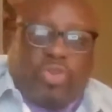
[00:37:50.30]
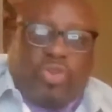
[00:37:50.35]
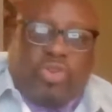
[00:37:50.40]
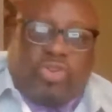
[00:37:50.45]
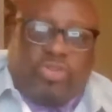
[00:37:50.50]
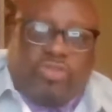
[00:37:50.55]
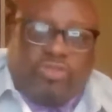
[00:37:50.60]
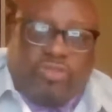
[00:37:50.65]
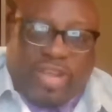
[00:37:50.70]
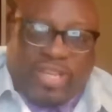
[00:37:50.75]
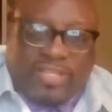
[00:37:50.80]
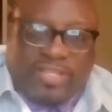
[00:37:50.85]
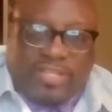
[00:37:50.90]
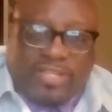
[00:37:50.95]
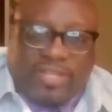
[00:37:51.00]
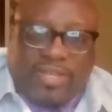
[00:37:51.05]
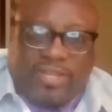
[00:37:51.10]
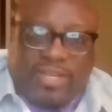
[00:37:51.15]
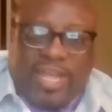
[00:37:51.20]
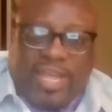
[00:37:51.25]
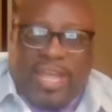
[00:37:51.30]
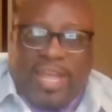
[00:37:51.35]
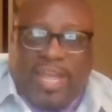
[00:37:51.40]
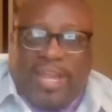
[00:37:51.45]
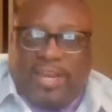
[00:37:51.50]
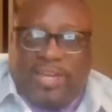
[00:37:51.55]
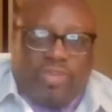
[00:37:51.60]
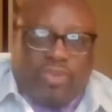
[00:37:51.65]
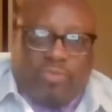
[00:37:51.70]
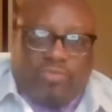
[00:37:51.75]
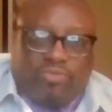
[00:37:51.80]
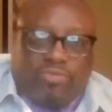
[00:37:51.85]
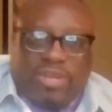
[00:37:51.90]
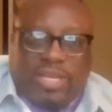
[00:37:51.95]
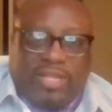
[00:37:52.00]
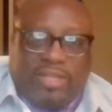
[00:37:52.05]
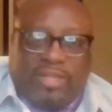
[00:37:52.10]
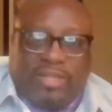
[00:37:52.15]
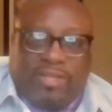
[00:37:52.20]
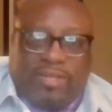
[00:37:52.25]
you trust the air that you
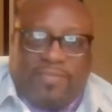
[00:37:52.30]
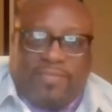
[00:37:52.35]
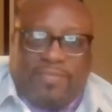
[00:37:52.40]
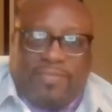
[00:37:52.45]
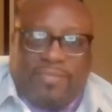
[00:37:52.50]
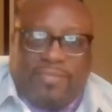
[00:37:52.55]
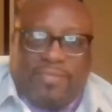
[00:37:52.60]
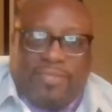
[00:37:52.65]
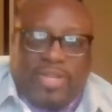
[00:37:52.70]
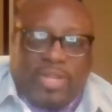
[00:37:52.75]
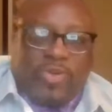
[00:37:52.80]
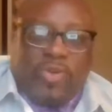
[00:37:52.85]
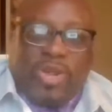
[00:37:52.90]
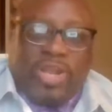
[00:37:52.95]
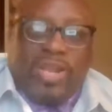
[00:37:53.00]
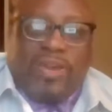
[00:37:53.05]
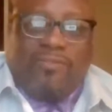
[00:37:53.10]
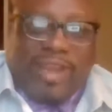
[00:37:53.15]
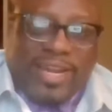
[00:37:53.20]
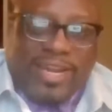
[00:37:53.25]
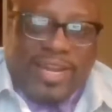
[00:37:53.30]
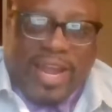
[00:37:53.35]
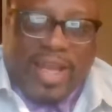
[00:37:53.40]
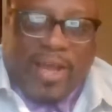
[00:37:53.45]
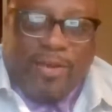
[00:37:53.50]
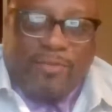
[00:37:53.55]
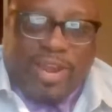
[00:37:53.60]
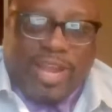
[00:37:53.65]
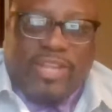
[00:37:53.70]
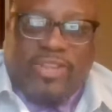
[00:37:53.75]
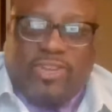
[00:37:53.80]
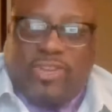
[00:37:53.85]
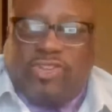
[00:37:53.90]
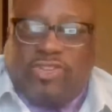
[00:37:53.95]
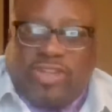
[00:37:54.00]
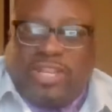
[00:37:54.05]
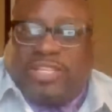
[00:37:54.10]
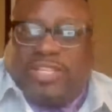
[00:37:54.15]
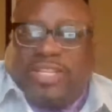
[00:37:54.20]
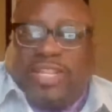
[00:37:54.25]
breathe. You're doing it right now, right? You
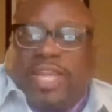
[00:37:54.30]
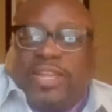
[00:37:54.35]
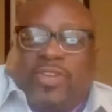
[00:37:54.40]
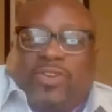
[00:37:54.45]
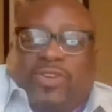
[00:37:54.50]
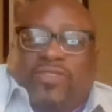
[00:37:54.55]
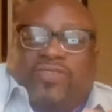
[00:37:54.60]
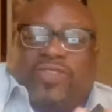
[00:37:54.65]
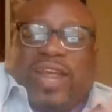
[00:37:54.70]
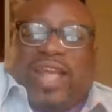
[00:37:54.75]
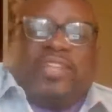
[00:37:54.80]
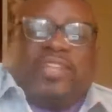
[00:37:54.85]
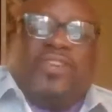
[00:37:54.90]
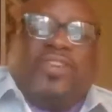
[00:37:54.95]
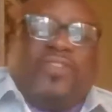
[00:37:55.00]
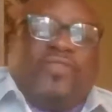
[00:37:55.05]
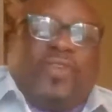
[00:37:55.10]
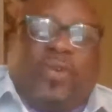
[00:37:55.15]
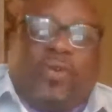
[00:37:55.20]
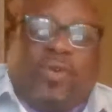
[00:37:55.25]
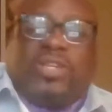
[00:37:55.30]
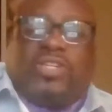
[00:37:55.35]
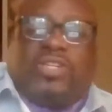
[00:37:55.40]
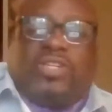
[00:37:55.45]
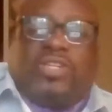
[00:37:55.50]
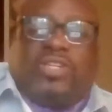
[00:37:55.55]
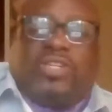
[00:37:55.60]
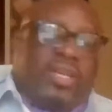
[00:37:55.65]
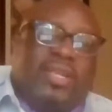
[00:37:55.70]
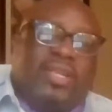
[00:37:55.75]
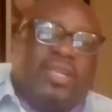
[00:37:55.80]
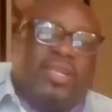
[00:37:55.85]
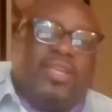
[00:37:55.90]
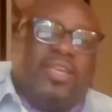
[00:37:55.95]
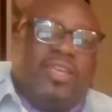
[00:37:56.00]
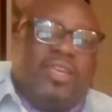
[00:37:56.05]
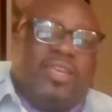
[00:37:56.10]
trust the air. You don't even question it.